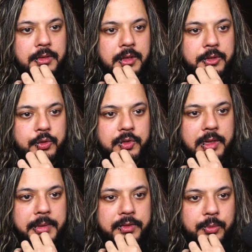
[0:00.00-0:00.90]
Usually I
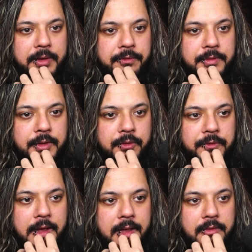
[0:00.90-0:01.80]
make it to about tier
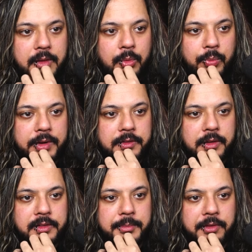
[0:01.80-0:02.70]
5 and my brain
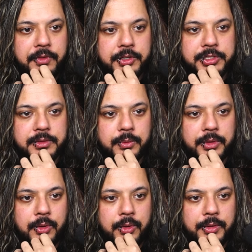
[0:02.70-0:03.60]
starts to malfunction with
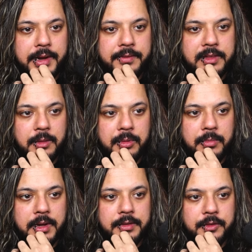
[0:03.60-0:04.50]
all that I have to keep in
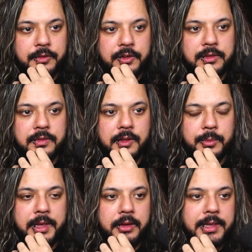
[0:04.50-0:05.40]
mind. So suggestions to help
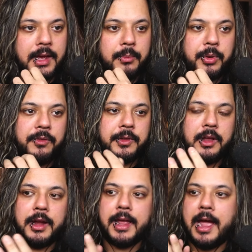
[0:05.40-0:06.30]
me out. Yeah, Prophet.
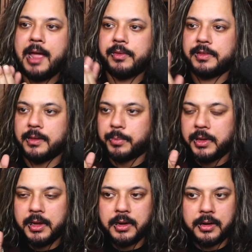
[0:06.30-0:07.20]
Okay, I have a tip,
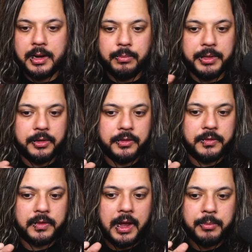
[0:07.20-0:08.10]
right?
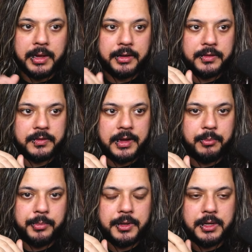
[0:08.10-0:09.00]
Because I'm kind of the
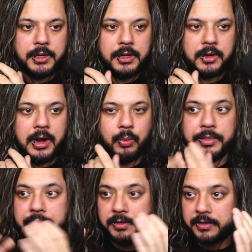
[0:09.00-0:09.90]
same, right? When
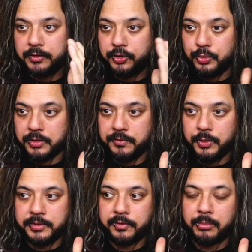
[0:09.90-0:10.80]
things get too
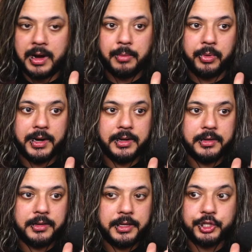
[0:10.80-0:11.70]
confusing for my
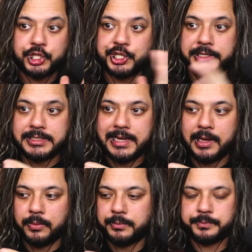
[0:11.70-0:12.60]
brain, it just shuts
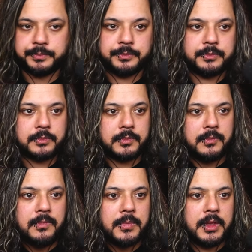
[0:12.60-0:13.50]
down.
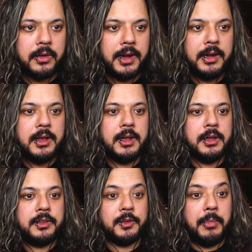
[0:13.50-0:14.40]
All right?
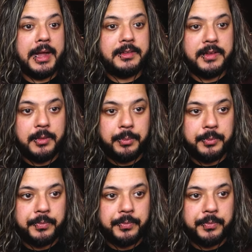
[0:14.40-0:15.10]
So my tip